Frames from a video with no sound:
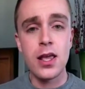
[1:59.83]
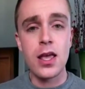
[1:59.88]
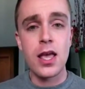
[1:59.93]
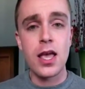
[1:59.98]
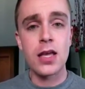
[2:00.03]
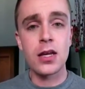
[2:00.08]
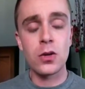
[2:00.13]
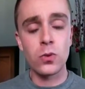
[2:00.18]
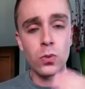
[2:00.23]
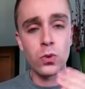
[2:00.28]

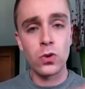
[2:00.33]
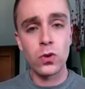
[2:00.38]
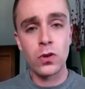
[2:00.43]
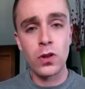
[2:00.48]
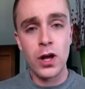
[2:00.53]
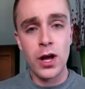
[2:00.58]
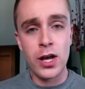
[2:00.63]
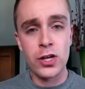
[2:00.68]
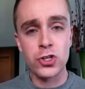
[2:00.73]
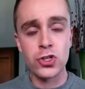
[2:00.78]
and it
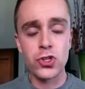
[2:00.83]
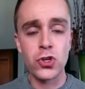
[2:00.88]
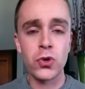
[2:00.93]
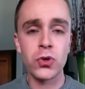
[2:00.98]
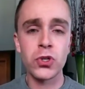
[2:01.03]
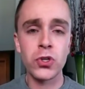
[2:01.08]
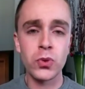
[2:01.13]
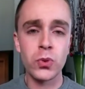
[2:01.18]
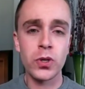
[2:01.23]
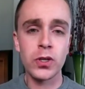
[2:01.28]
will show
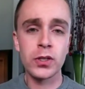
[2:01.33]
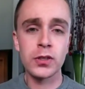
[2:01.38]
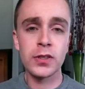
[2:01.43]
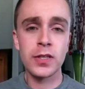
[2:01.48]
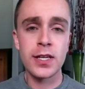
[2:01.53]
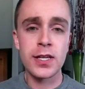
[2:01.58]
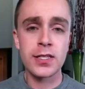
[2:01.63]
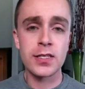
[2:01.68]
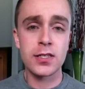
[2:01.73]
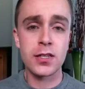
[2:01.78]
you a
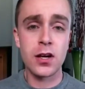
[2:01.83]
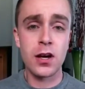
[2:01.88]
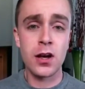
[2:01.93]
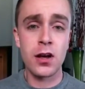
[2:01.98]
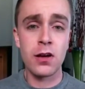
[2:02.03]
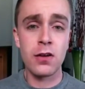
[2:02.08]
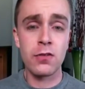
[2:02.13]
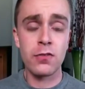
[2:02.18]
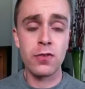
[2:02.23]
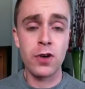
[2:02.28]
list
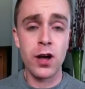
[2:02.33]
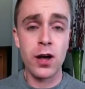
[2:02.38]
of